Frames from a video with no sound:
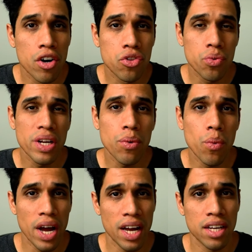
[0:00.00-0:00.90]
3
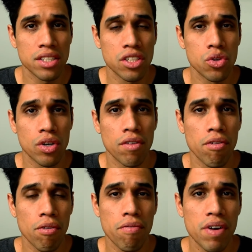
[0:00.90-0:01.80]
ways that you can
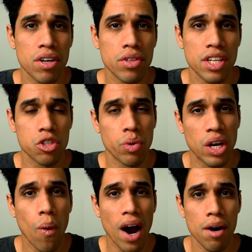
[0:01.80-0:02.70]
fulfill this
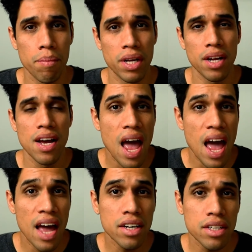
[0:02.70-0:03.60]
requirement.
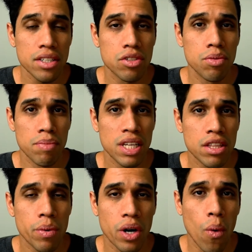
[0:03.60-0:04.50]
And to meet
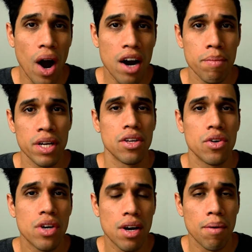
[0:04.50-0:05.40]
the requirement,
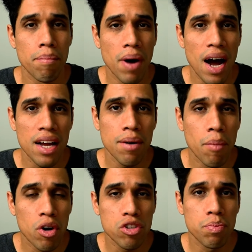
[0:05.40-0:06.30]
you can combine
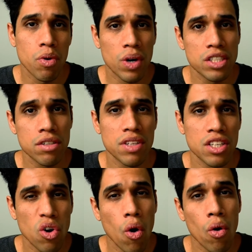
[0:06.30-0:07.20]
multiple ones of
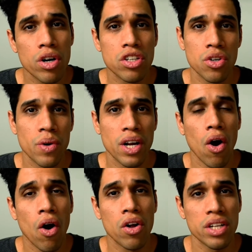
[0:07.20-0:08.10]
these or do it
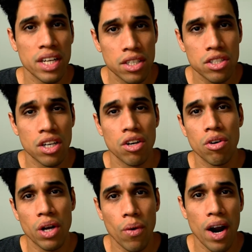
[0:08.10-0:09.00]
all in a single
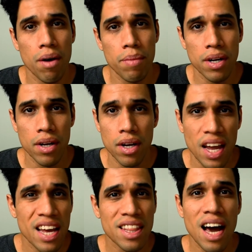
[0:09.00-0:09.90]
requirement.
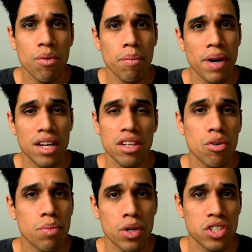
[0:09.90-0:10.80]
And that will make a
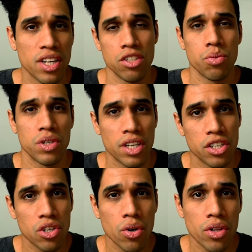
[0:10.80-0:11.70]
little more sense once I
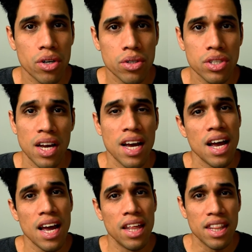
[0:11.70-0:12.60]
show those.
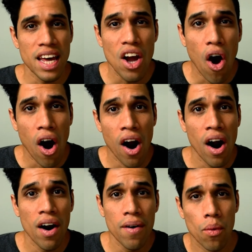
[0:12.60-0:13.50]
And they are: